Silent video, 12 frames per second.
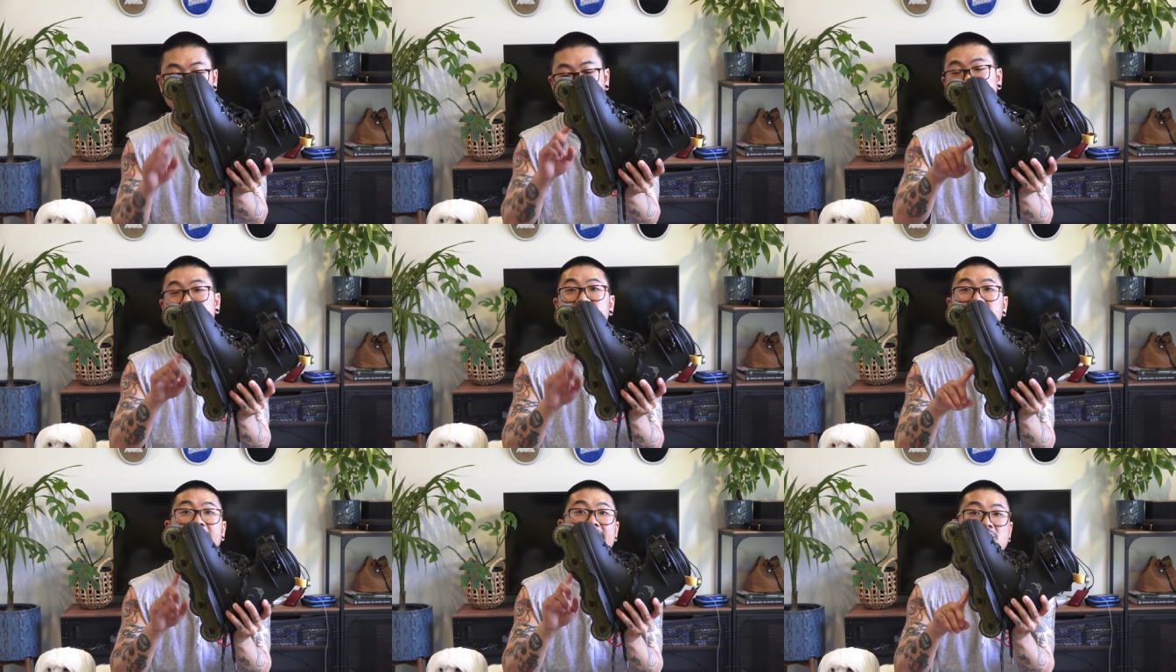which is
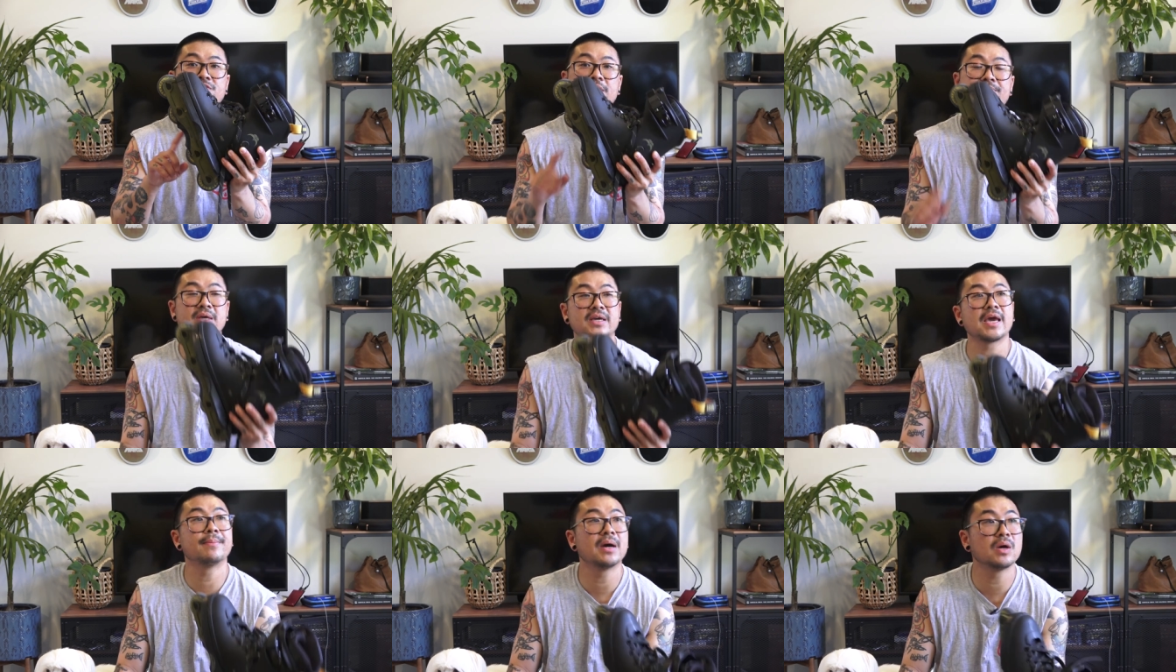the latest frame they
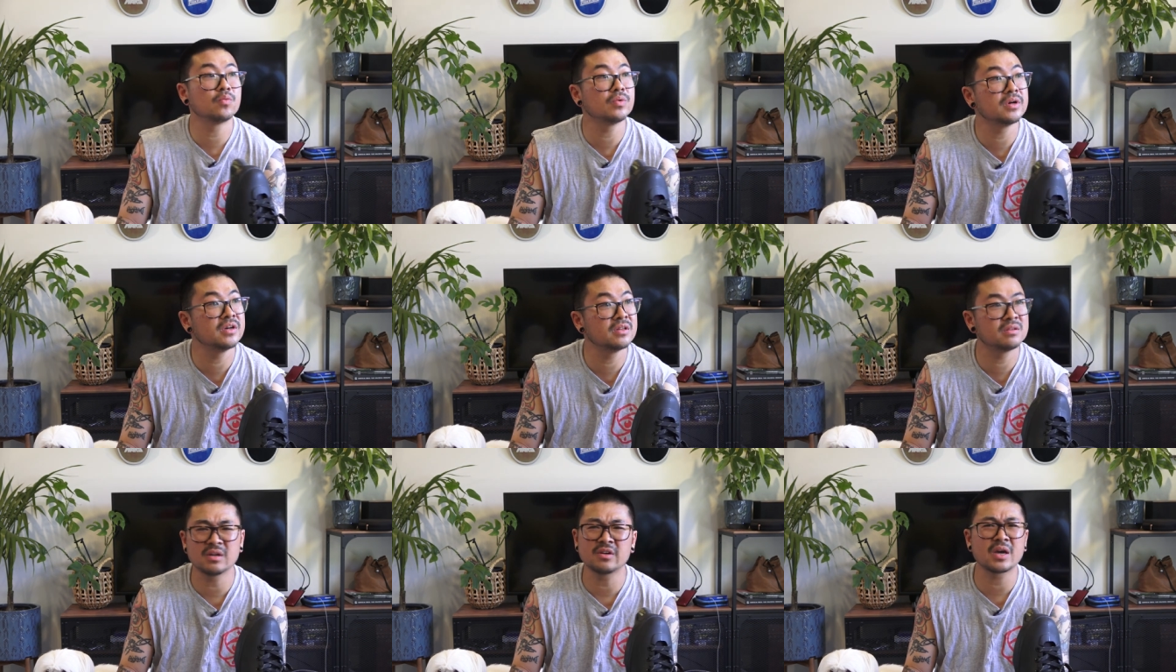came out
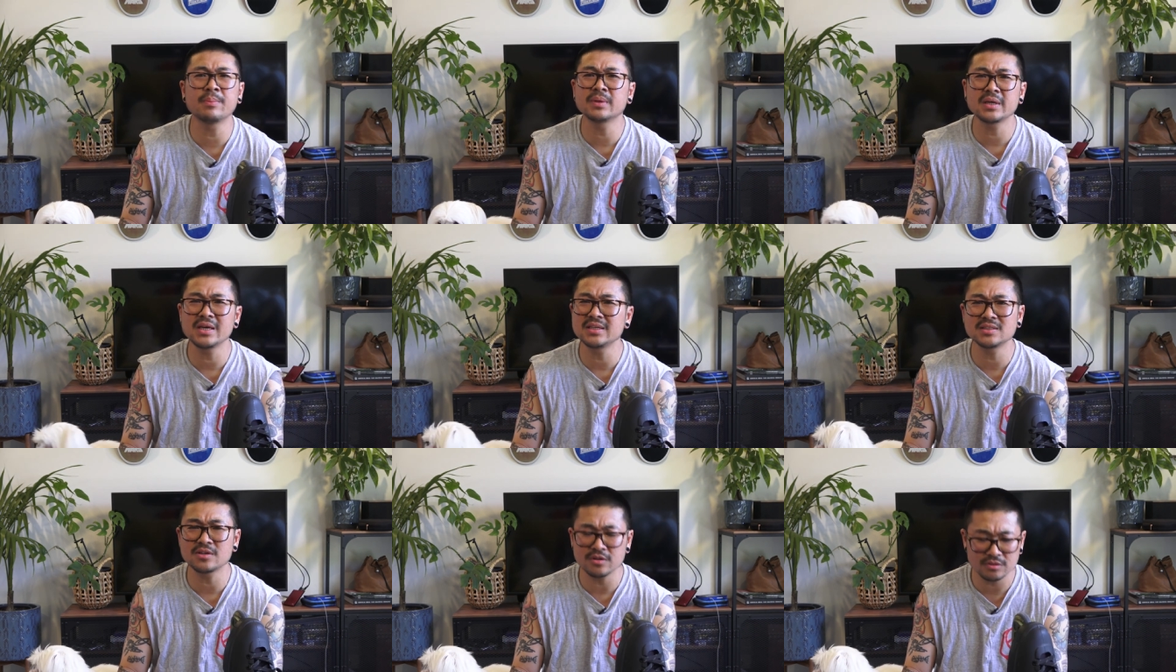with know, a couple of
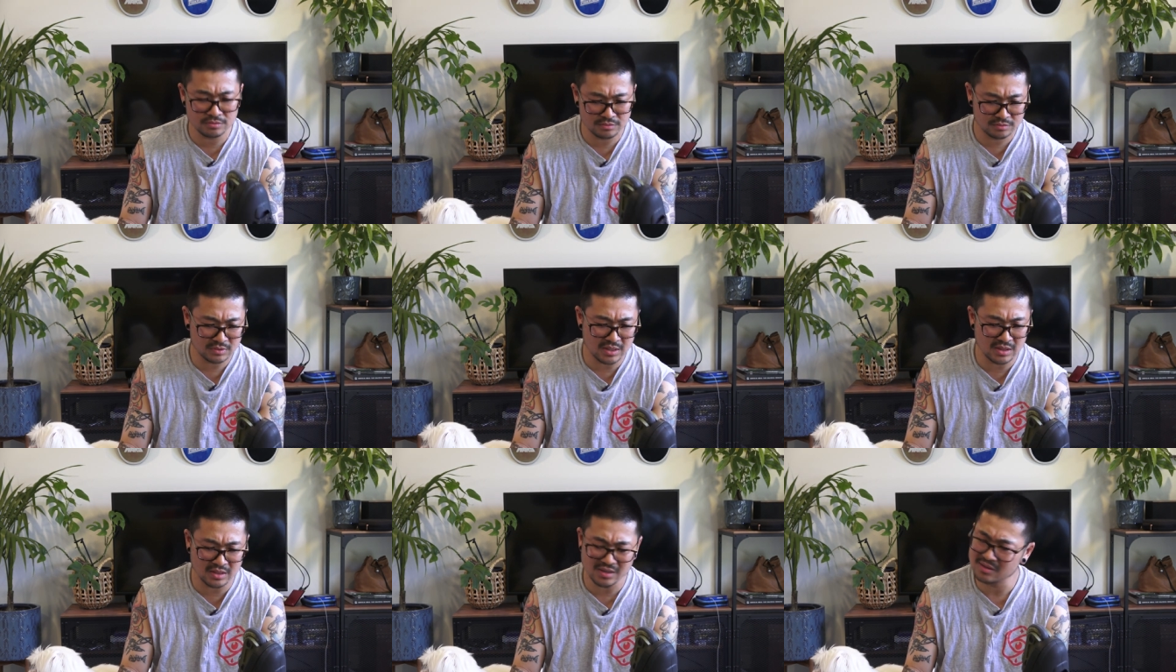years ago, I
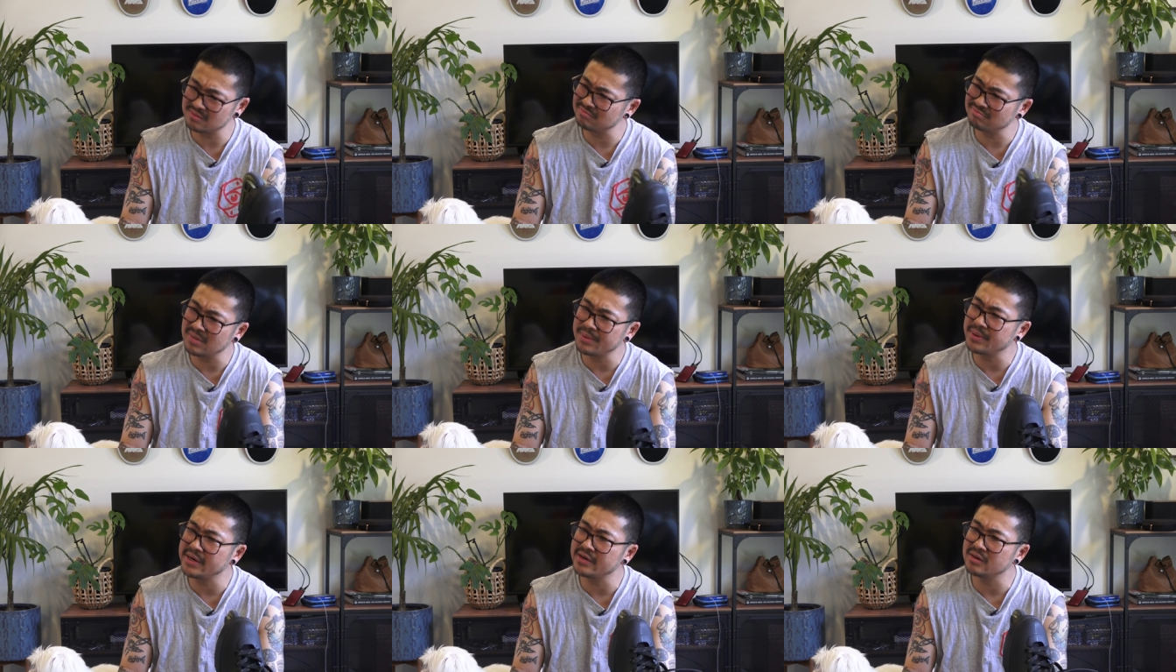think,
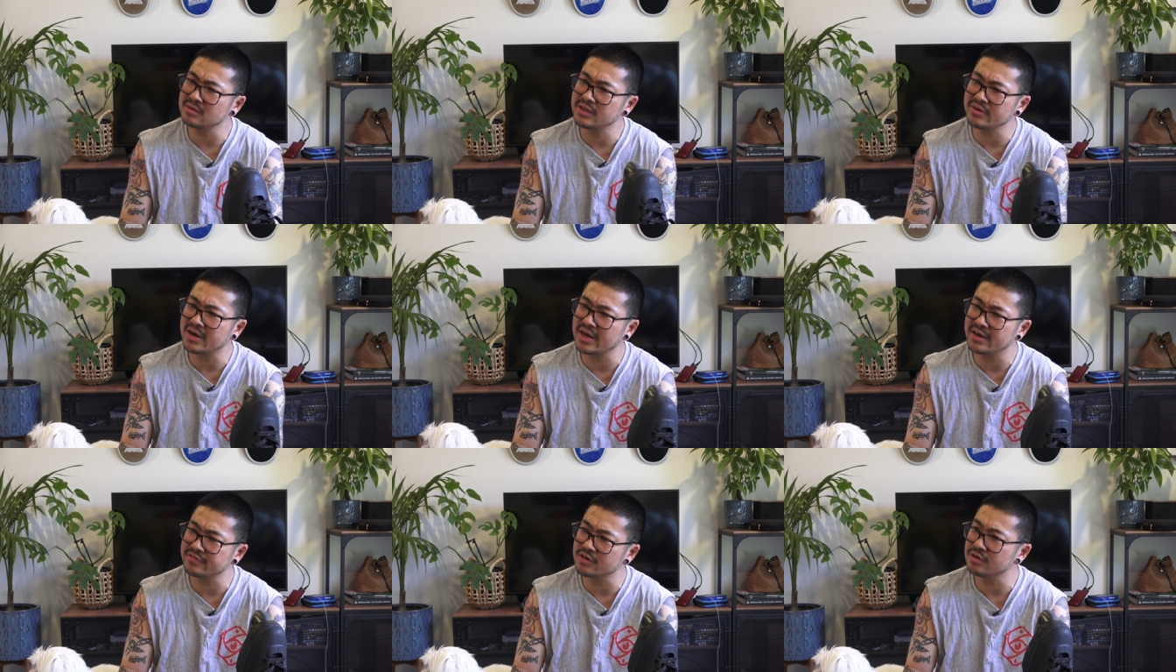maybe a year, year and a
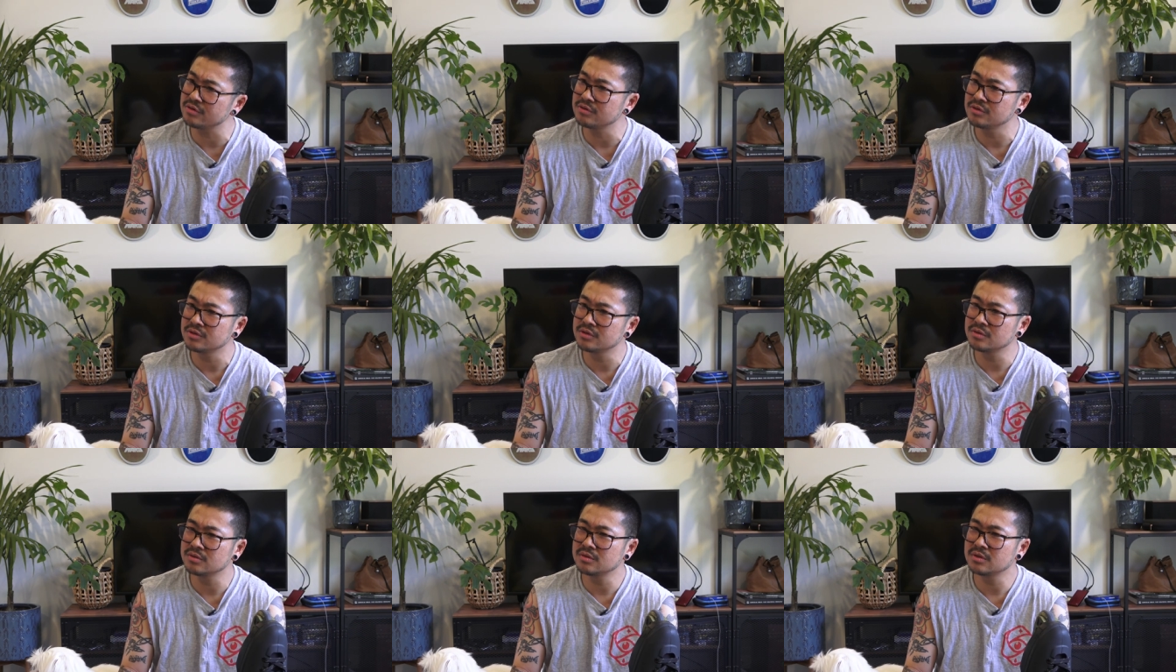half ago.
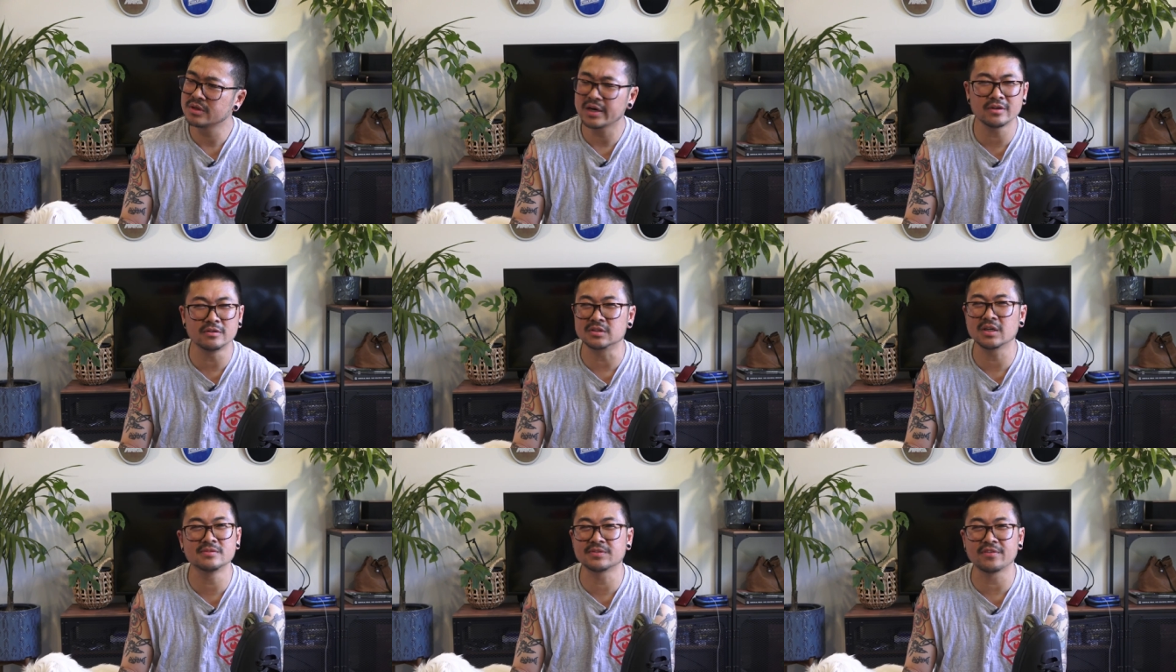I don't know,
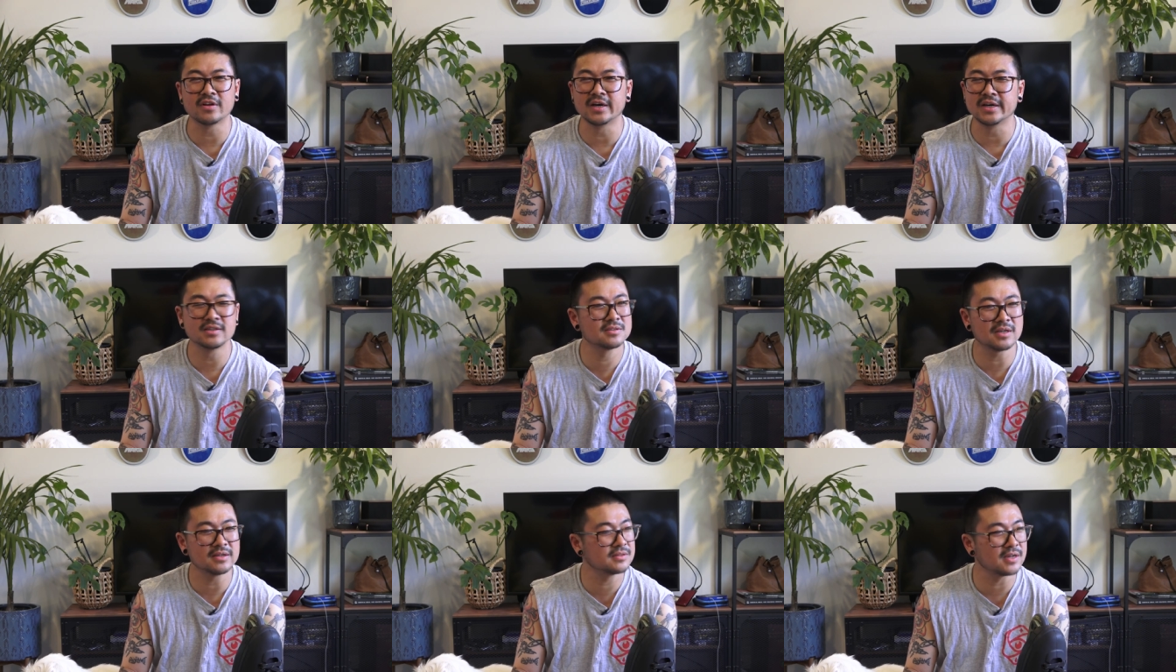time flies.
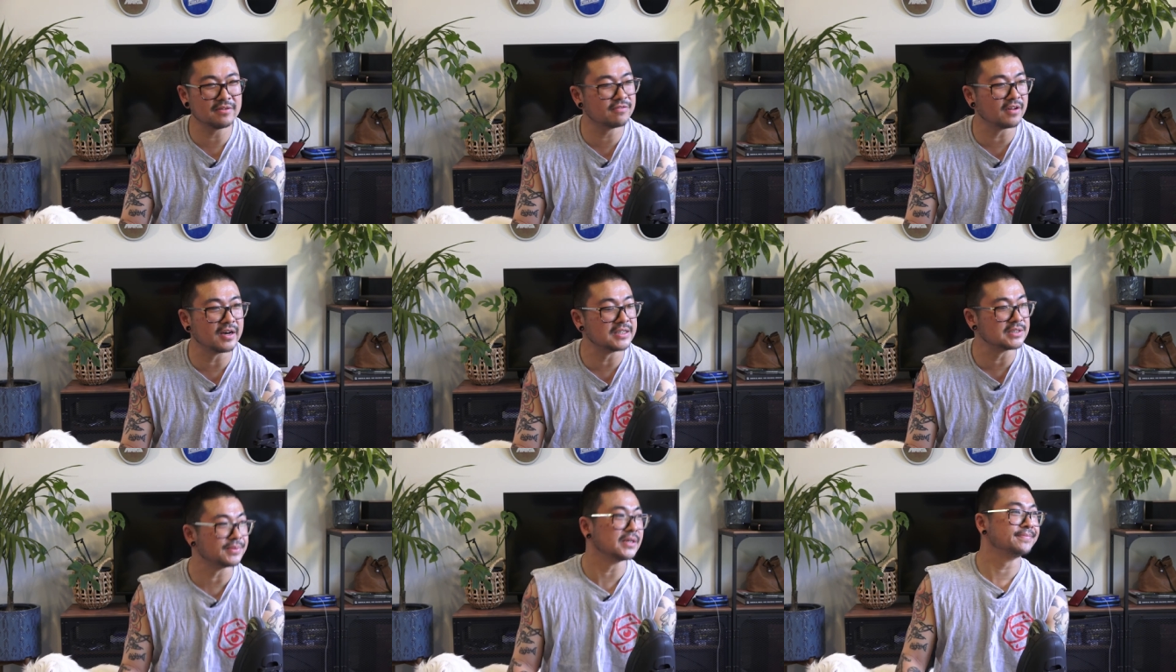Time, time
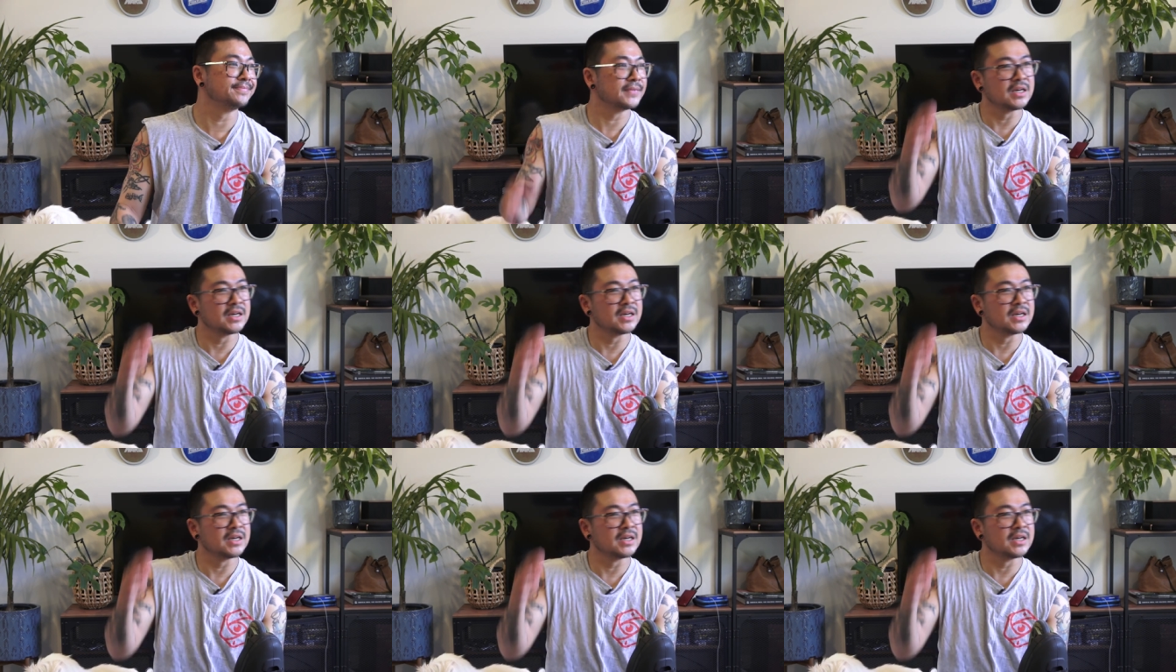flies, man.